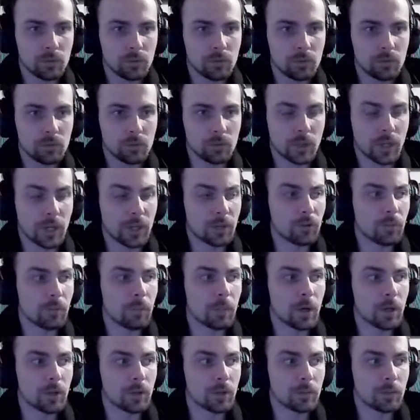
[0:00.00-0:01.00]
You're at the
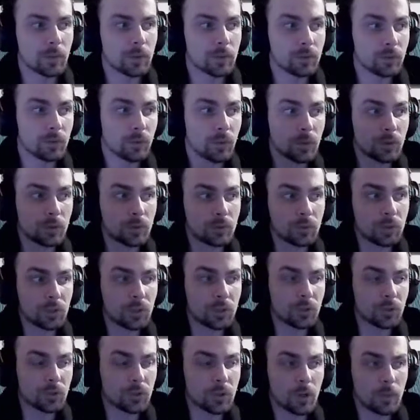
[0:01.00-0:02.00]
bottom, you want to
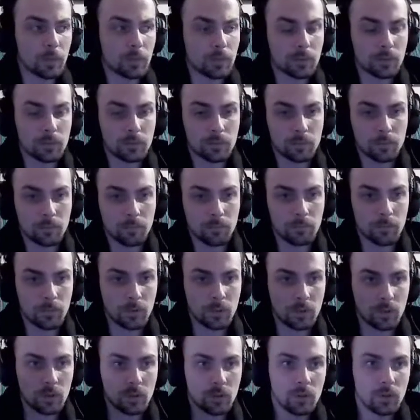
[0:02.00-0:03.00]
reach the top.
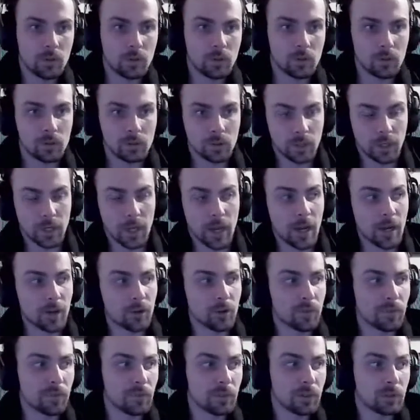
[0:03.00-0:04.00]
You can
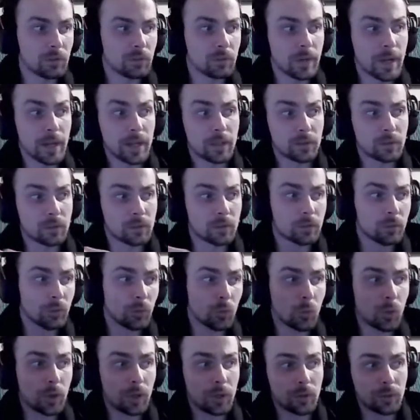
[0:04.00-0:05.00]
either figure out the
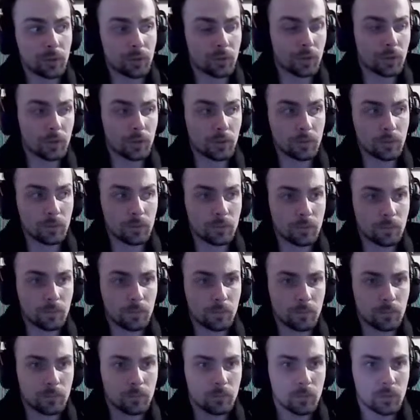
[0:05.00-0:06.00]
way on your own,
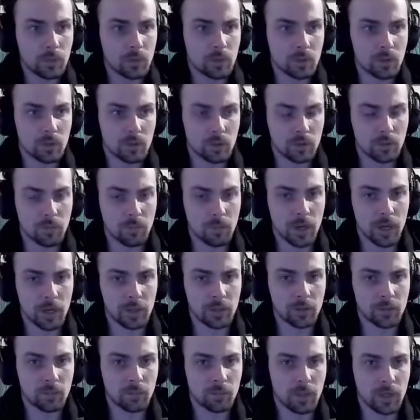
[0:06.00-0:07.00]
so it
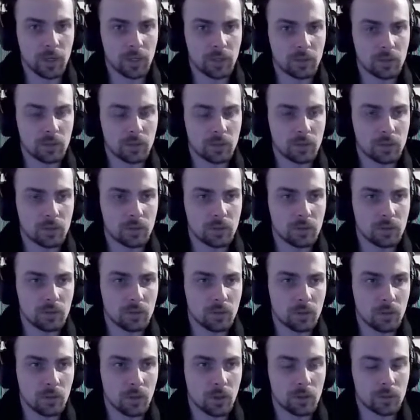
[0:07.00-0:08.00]
might or might
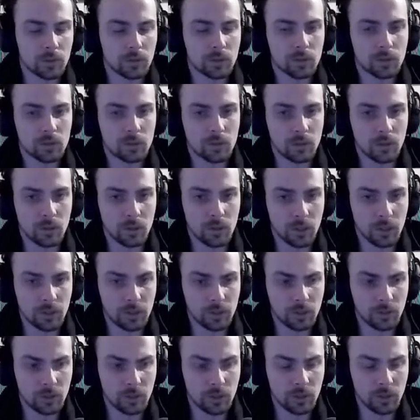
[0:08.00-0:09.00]
not
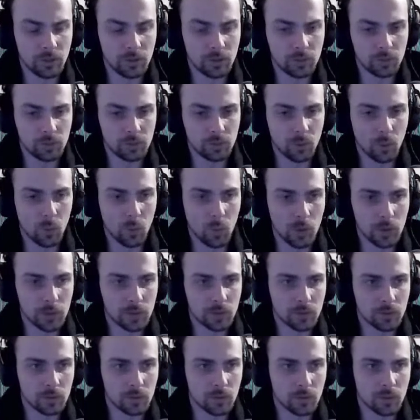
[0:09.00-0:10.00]
lead you towards
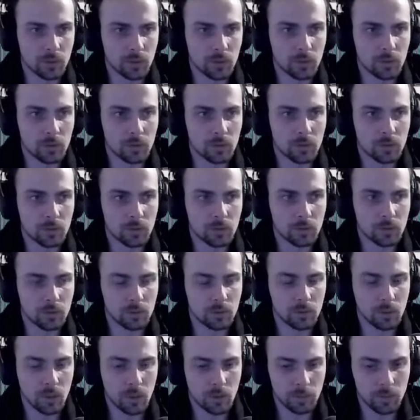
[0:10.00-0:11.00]
the
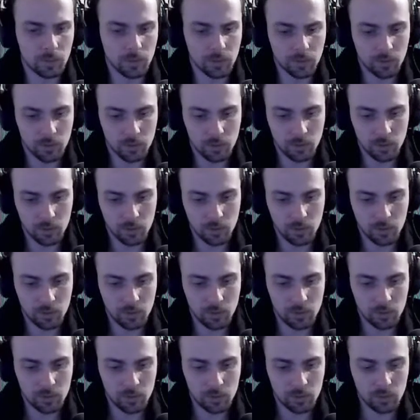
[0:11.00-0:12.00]
top.
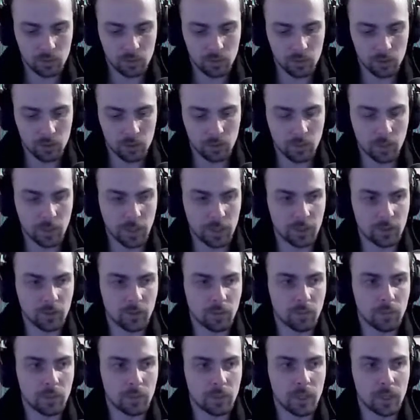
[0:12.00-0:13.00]
It might or
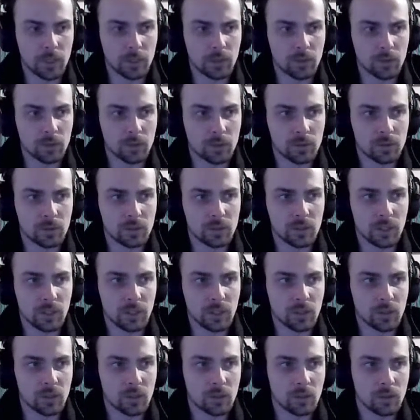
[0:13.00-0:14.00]
might not
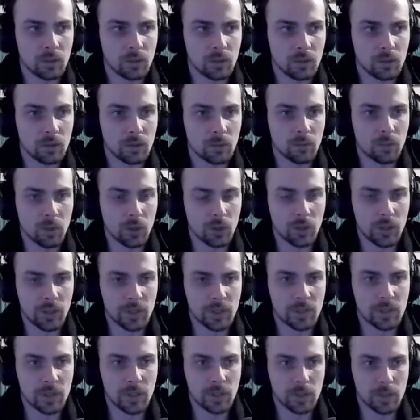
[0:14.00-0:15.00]
take more or
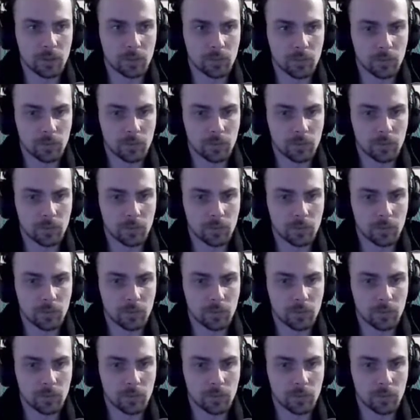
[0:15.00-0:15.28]
less time.